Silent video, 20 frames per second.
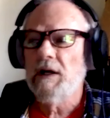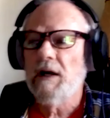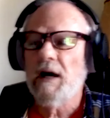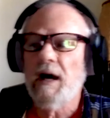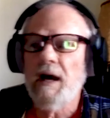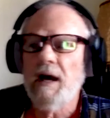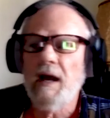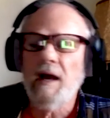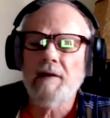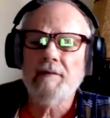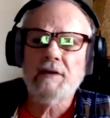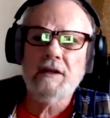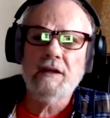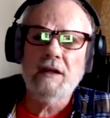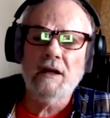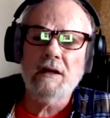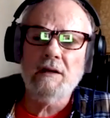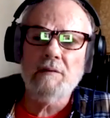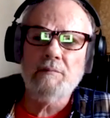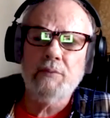I have a
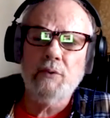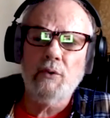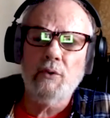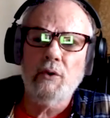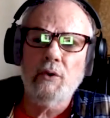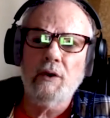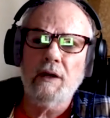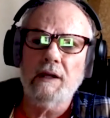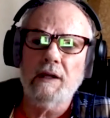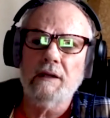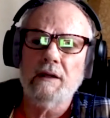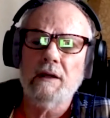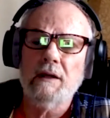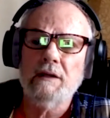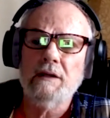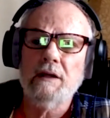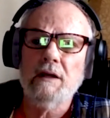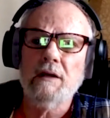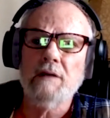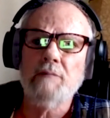young boy, a
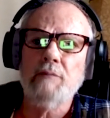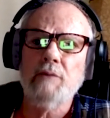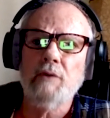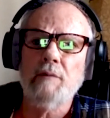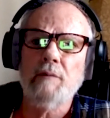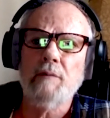young boy,